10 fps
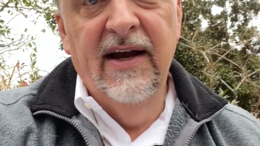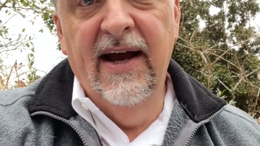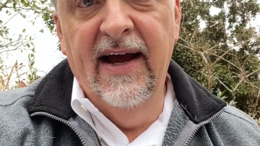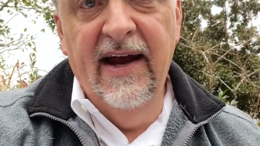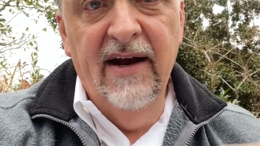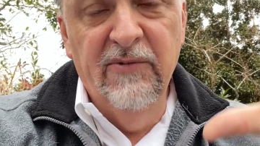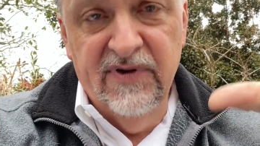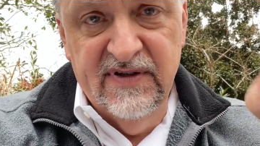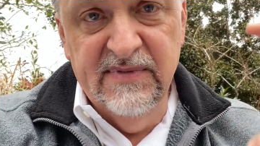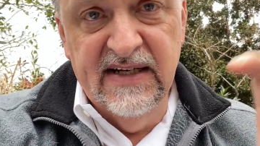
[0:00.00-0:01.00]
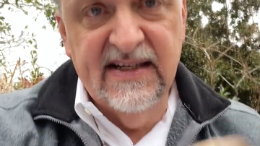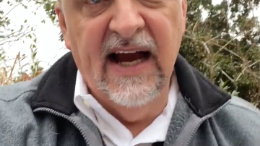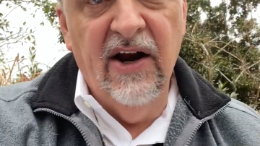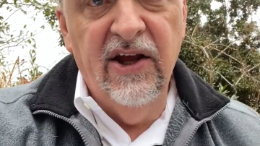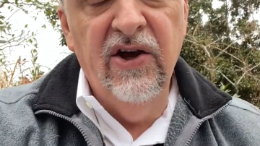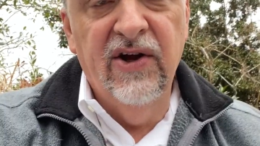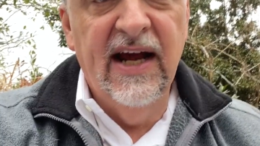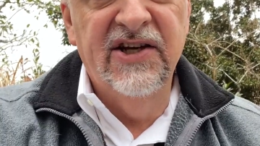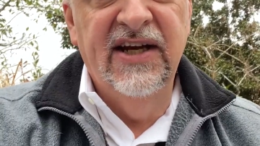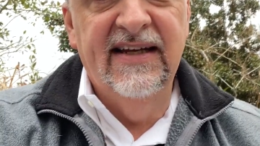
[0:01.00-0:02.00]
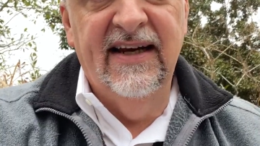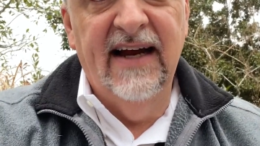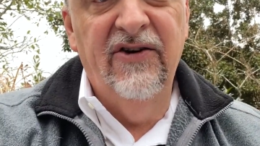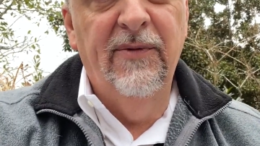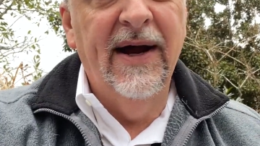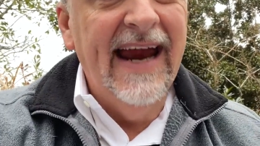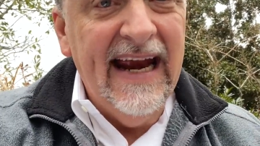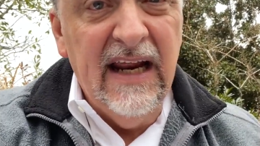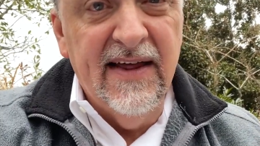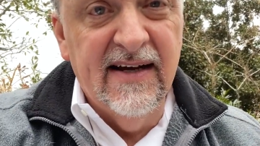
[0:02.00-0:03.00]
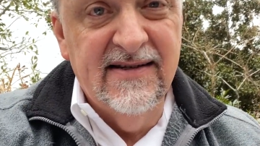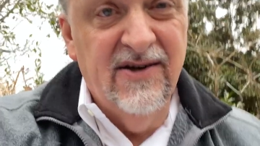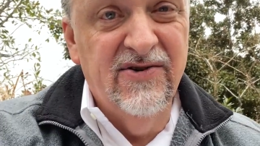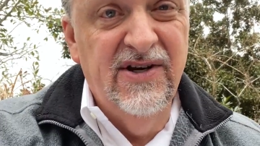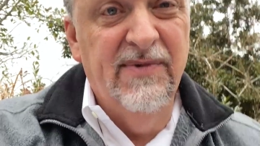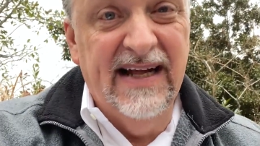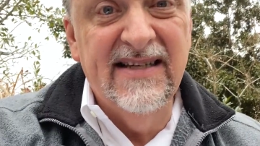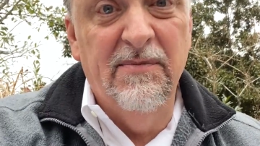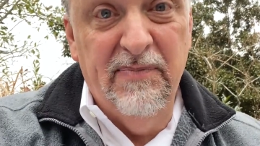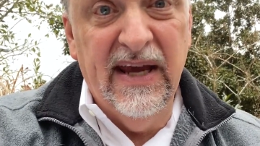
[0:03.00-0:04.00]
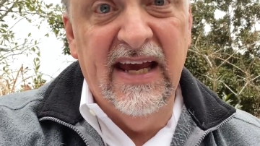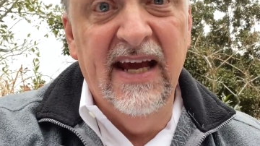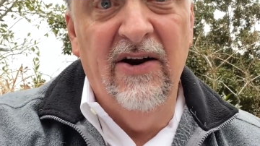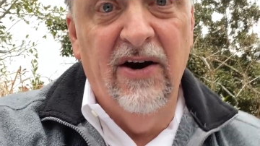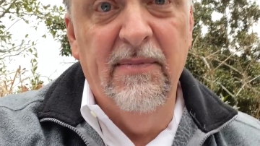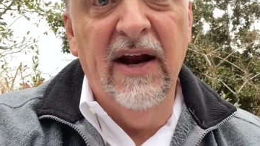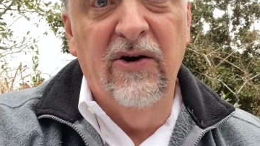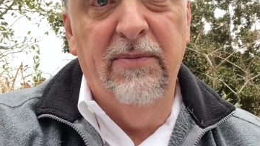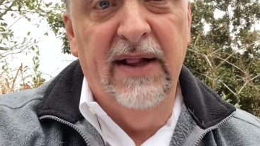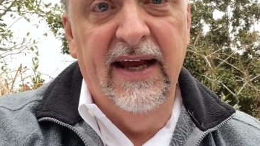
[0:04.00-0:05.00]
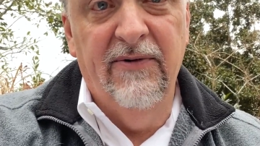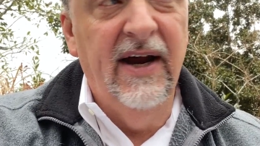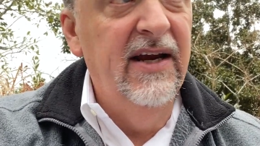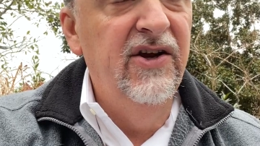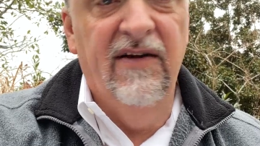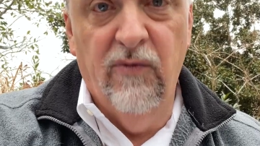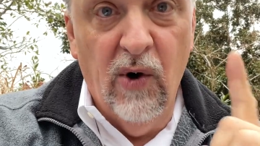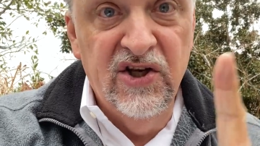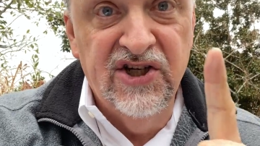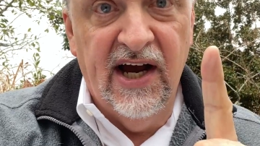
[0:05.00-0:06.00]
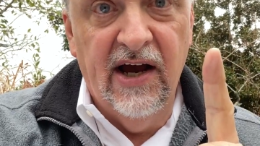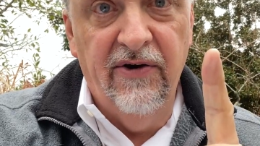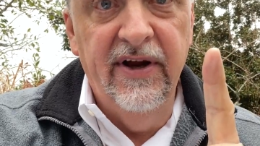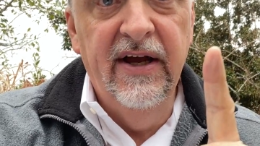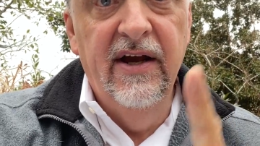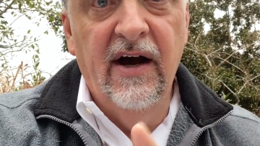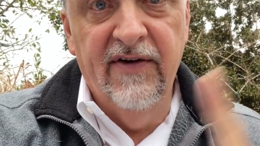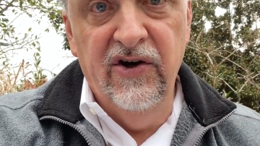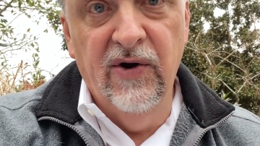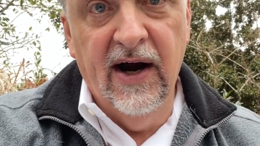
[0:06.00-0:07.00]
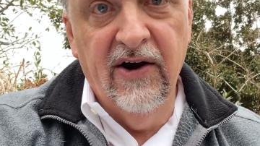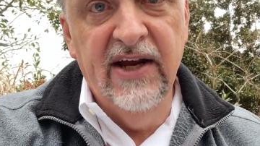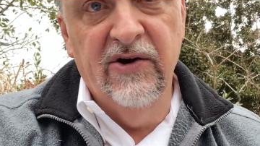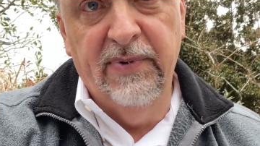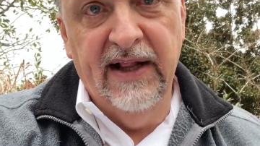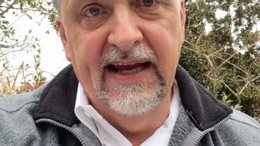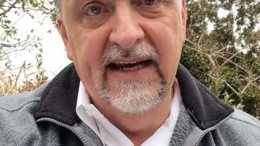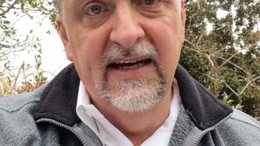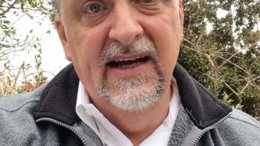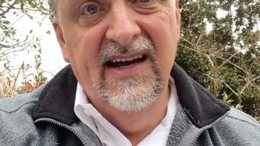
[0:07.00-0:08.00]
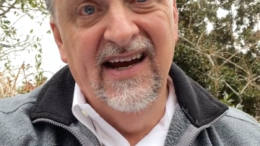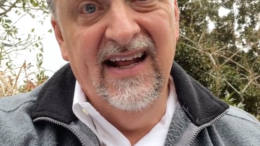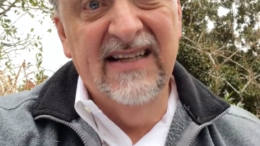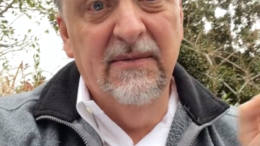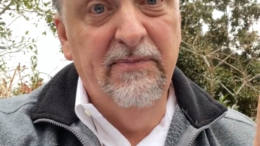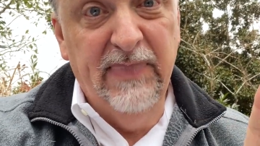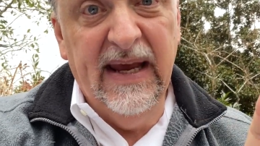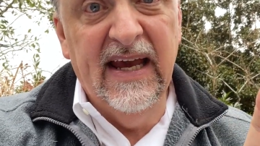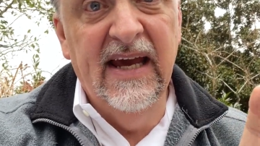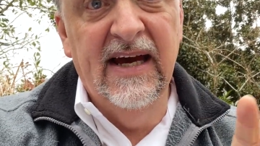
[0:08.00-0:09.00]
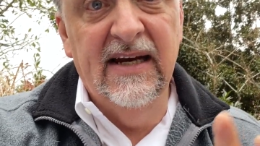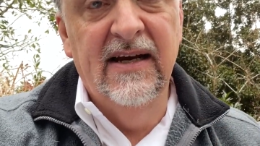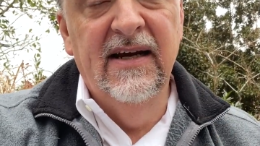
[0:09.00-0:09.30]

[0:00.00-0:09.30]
And with some discounting, you can actually get that down to about $80,000 a year. But that's a big hit on a medical plan, right? You could have 1 child of a new hire hit your plan, and that's a big hit.